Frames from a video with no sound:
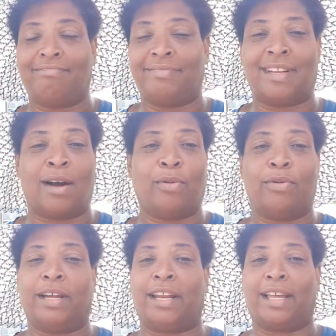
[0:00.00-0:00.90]
No,
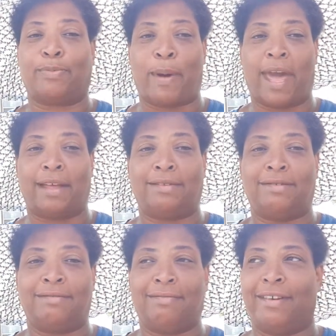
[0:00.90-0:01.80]
it has passed.
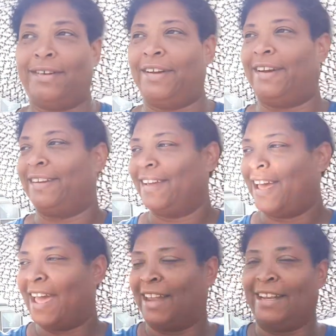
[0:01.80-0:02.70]

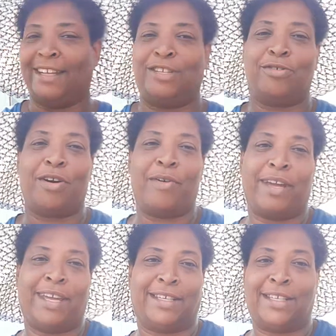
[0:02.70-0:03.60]
Unless you go and
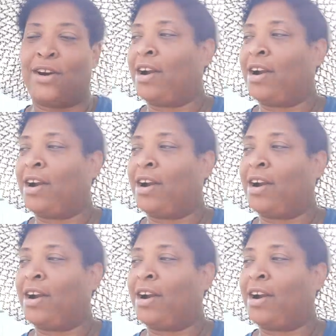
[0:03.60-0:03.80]
get a start.